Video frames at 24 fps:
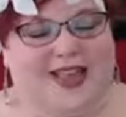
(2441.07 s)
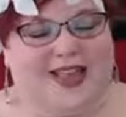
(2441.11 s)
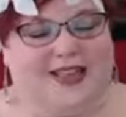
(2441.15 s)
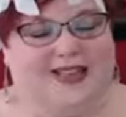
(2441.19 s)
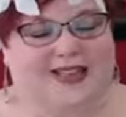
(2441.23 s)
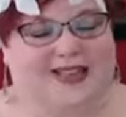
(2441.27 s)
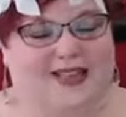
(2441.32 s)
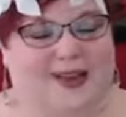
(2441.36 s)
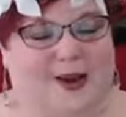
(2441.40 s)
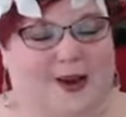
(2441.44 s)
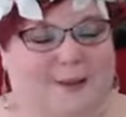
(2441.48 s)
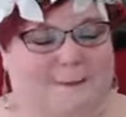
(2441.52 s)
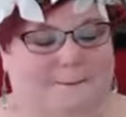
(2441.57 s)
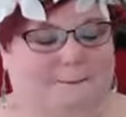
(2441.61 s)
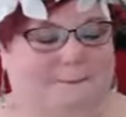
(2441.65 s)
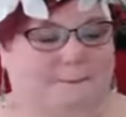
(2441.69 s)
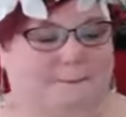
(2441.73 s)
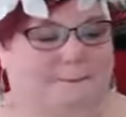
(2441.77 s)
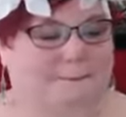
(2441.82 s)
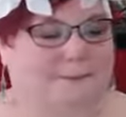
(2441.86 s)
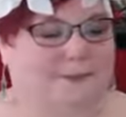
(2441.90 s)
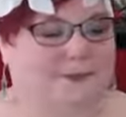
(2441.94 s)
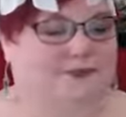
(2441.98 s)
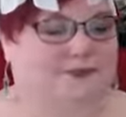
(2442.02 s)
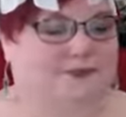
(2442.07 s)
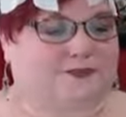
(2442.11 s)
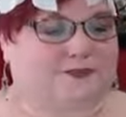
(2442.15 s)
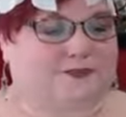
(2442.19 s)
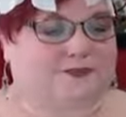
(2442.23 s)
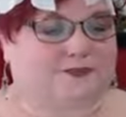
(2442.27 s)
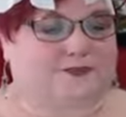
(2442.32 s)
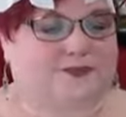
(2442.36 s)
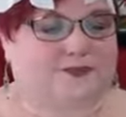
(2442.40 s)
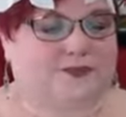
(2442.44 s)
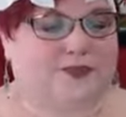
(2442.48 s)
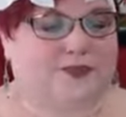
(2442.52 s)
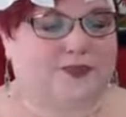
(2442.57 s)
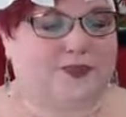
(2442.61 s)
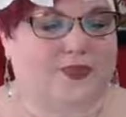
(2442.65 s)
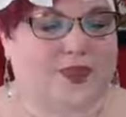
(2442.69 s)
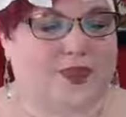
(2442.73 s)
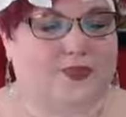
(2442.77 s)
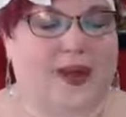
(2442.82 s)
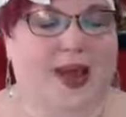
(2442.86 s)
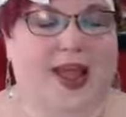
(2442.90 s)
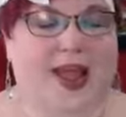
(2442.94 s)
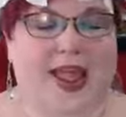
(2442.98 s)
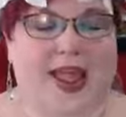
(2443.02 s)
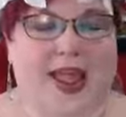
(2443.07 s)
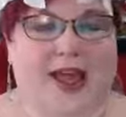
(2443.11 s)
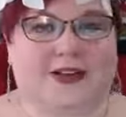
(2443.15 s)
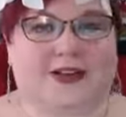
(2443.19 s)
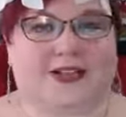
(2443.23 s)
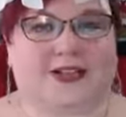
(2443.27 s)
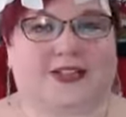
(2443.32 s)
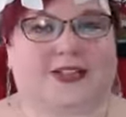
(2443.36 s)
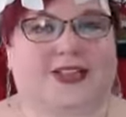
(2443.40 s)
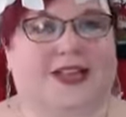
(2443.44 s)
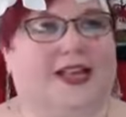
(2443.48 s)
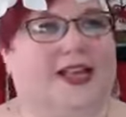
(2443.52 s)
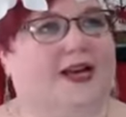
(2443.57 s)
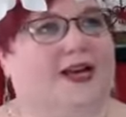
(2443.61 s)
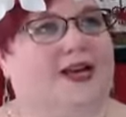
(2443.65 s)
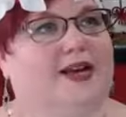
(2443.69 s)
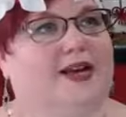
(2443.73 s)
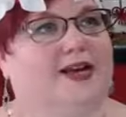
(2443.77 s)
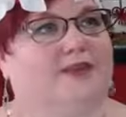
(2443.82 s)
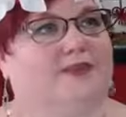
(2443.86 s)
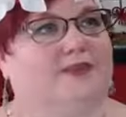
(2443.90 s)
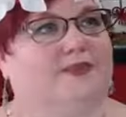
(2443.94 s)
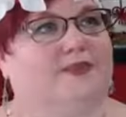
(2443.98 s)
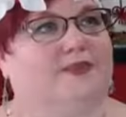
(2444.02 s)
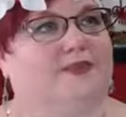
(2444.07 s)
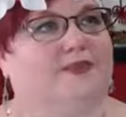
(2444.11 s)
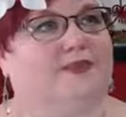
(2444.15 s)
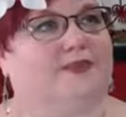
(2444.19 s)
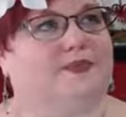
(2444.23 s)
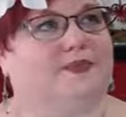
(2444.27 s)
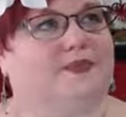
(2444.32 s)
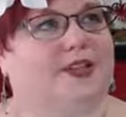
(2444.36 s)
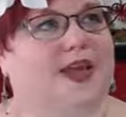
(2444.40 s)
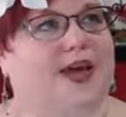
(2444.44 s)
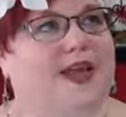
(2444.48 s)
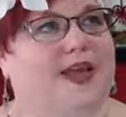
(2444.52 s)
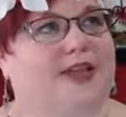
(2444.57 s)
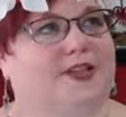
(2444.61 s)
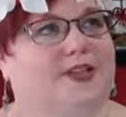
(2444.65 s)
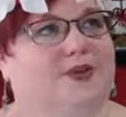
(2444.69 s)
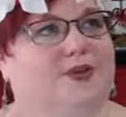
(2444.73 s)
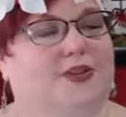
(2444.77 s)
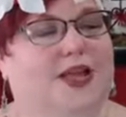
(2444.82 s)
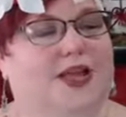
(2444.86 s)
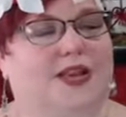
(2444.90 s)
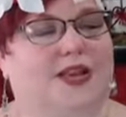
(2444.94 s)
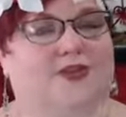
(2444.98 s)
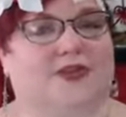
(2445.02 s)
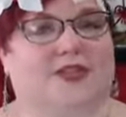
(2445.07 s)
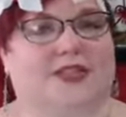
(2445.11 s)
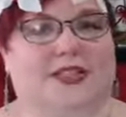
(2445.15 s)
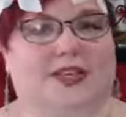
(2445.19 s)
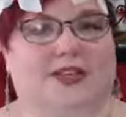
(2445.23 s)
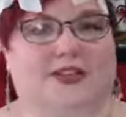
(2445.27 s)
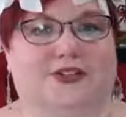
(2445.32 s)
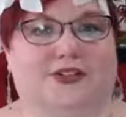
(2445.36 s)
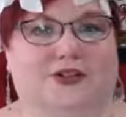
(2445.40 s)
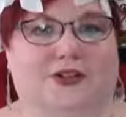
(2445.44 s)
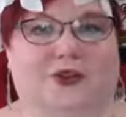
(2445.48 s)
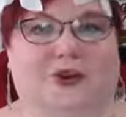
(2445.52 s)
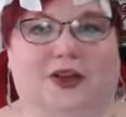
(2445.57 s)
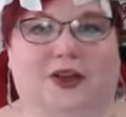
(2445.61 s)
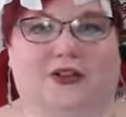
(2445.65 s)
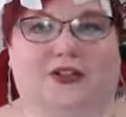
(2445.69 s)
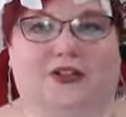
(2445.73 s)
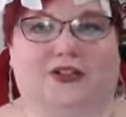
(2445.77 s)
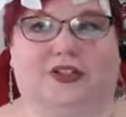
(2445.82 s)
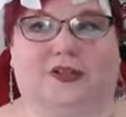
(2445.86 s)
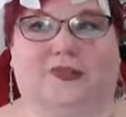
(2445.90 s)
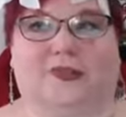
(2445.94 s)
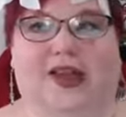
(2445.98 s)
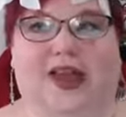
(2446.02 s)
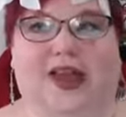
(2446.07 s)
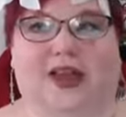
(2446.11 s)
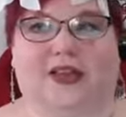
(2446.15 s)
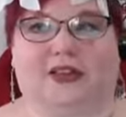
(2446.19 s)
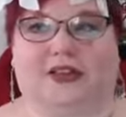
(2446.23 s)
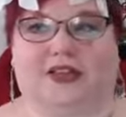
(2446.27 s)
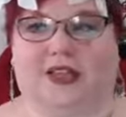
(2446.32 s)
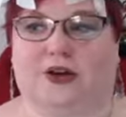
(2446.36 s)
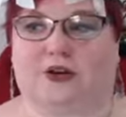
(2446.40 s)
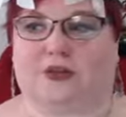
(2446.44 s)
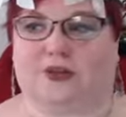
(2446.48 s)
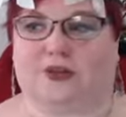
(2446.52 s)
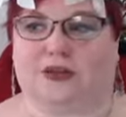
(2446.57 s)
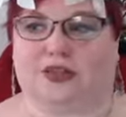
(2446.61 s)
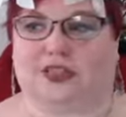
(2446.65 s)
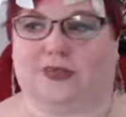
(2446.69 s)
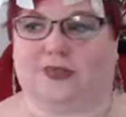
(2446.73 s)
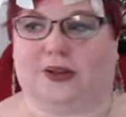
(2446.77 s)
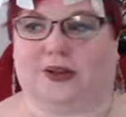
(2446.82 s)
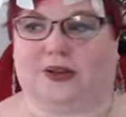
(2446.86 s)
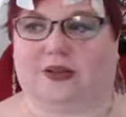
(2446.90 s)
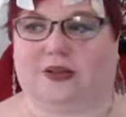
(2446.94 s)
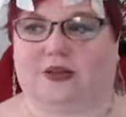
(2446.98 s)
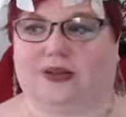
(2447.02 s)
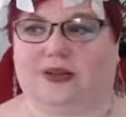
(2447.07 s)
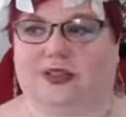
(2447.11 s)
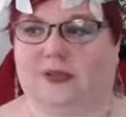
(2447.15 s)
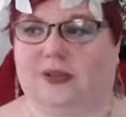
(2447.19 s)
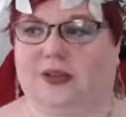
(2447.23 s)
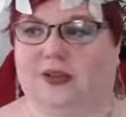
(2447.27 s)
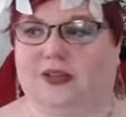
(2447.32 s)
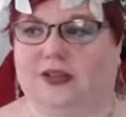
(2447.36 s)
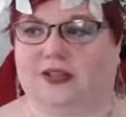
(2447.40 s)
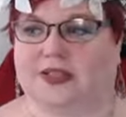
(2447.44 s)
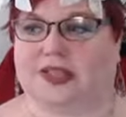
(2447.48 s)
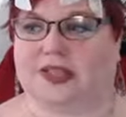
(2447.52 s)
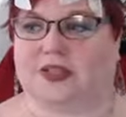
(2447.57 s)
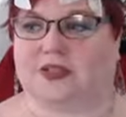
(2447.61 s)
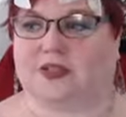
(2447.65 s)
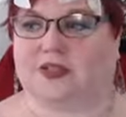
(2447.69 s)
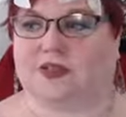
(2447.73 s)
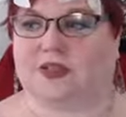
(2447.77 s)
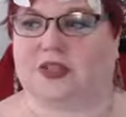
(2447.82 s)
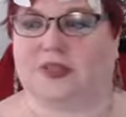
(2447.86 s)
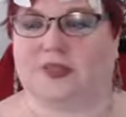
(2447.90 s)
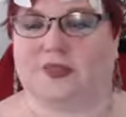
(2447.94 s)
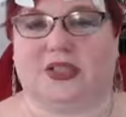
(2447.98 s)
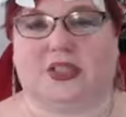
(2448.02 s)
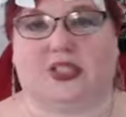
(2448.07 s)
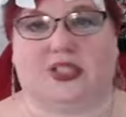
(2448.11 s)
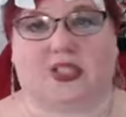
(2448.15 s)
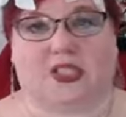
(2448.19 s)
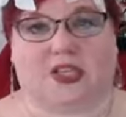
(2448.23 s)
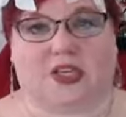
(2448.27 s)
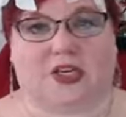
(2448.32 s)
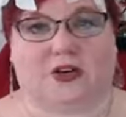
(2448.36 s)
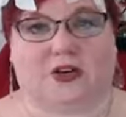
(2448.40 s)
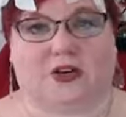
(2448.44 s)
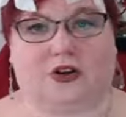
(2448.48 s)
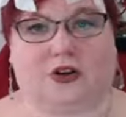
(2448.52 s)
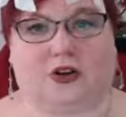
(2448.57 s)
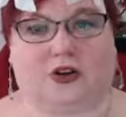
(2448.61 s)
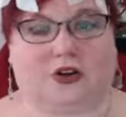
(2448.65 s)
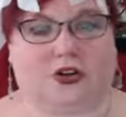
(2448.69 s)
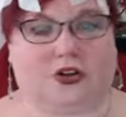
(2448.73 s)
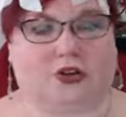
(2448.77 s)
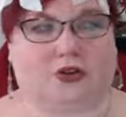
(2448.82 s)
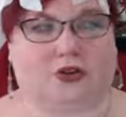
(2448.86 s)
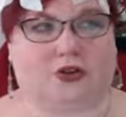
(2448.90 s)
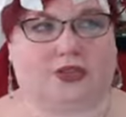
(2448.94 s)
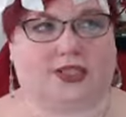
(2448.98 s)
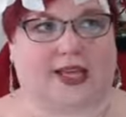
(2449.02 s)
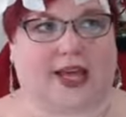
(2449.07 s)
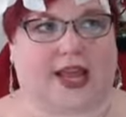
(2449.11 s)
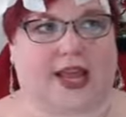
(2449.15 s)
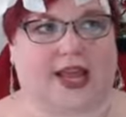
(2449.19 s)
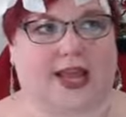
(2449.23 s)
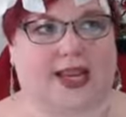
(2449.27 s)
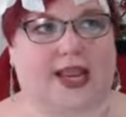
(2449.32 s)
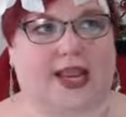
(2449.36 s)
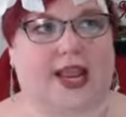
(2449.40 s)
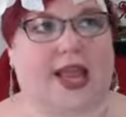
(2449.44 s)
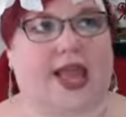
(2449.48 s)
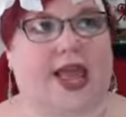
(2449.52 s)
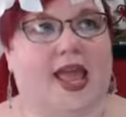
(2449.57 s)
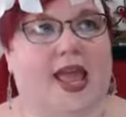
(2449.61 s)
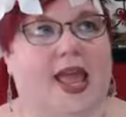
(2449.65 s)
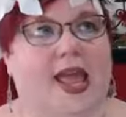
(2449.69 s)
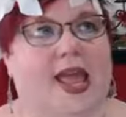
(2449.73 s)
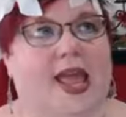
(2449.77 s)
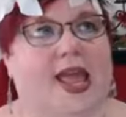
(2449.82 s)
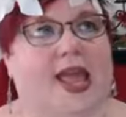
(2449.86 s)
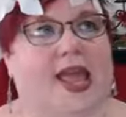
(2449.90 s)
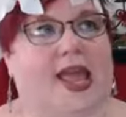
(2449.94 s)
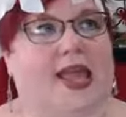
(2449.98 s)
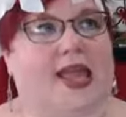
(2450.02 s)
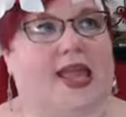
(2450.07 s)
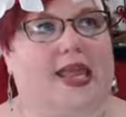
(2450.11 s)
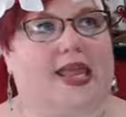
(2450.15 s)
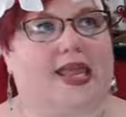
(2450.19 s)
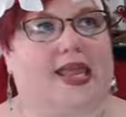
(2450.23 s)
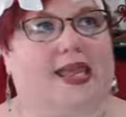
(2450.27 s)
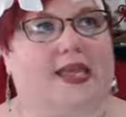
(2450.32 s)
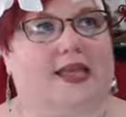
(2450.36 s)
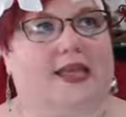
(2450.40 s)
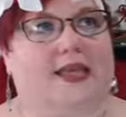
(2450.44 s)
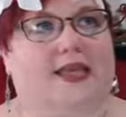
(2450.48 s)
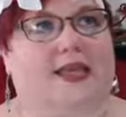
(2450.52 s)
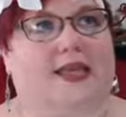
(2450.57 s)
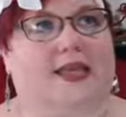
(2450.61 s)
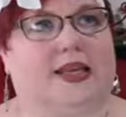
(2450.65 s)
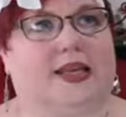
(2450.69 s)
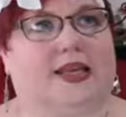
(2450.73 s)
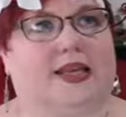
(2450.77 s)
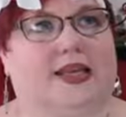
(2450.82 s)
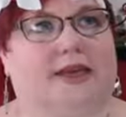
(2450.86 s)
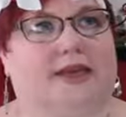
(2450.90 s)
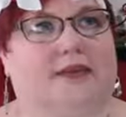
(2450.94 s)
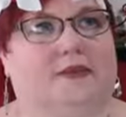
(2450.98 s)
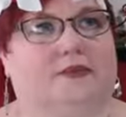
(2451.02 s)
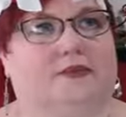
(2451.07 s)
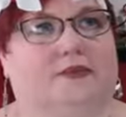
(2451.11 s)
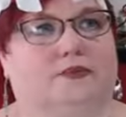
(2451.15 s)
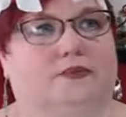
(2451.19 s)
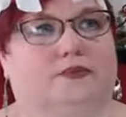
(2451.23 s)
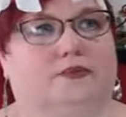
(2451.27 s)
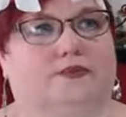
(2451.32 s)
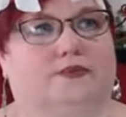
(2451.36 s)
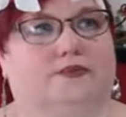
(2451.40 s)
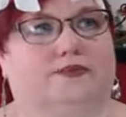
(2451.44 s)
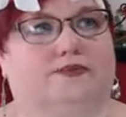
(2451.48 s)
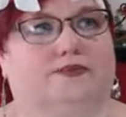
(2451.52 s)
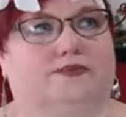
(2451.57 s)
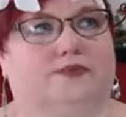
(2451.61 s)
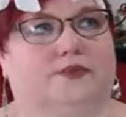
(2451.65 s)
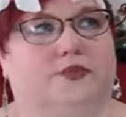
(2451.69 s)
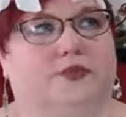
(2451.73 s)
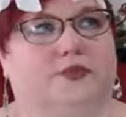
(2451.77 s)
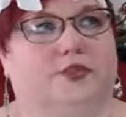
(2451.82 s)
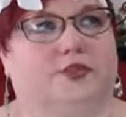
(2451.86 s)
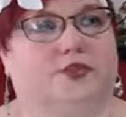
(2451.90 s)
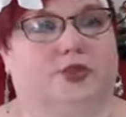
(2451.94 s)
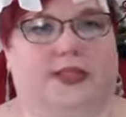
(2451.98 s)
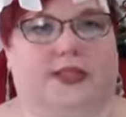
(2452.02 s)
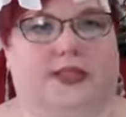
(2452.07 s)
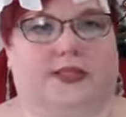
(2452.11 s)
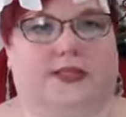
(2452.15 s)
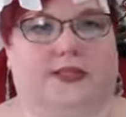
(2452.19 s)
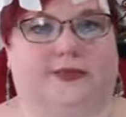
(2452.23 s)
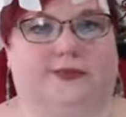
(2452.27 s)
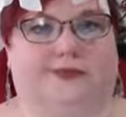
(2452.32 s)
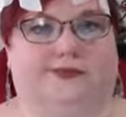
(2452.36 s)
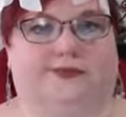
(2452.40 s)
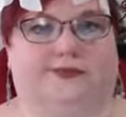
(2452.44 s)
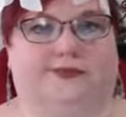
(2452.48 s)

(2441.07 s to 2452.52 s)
so my house um, I do a lot of essential oils, so my house always smell, smells like Christmas cheer or Yuletide and um, trees.